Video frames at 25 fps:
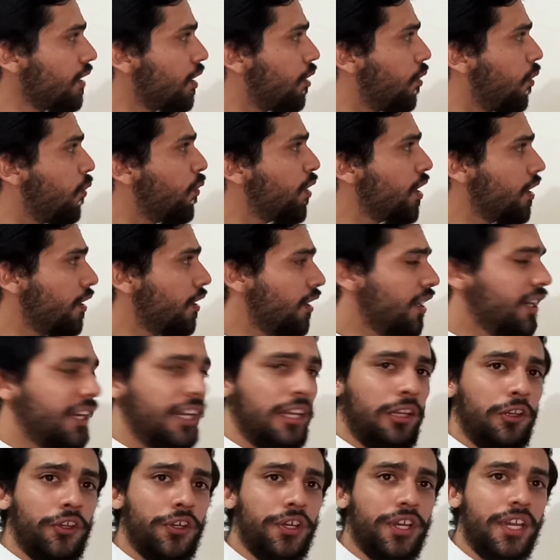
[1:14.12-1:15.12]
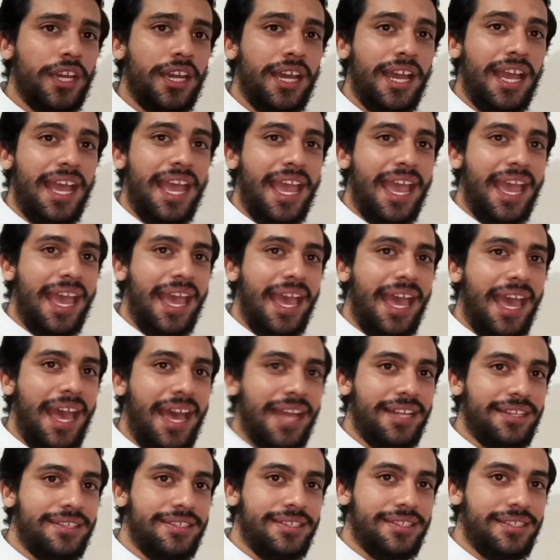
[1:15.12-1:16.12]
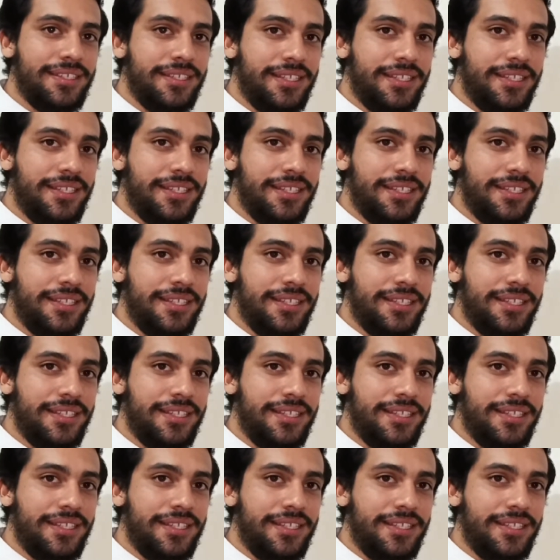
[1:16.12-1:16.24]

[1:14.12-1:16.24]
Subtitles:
we're gonna look at